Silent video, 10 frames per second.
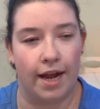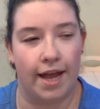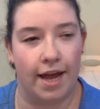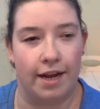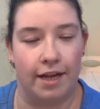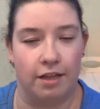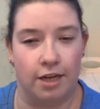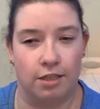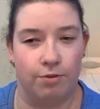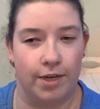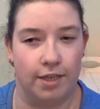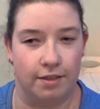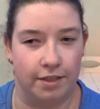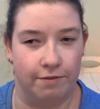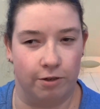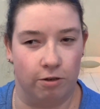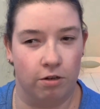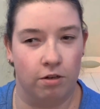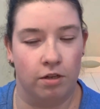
had a lacerated liver.